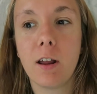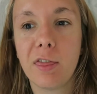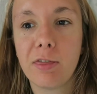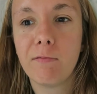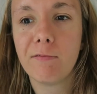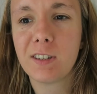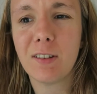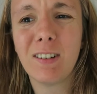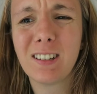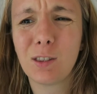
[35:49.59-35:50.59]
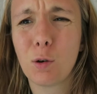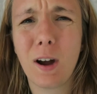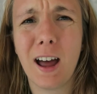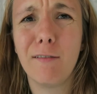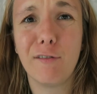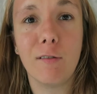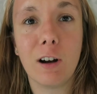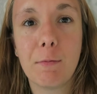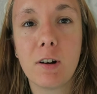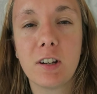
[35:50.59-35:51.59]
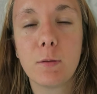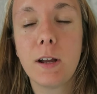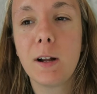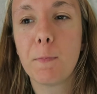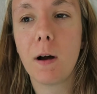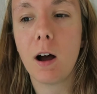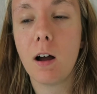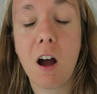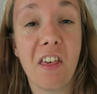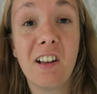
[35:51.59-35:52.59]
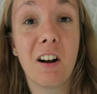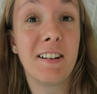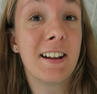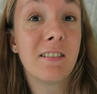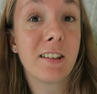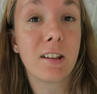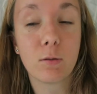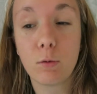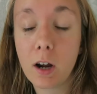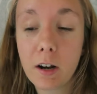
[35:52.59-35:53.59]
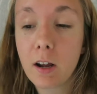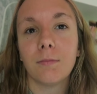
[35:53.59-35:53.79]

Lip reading: I for some reason thought I hadn't filmed very much this week, but I think I did, so that's all good.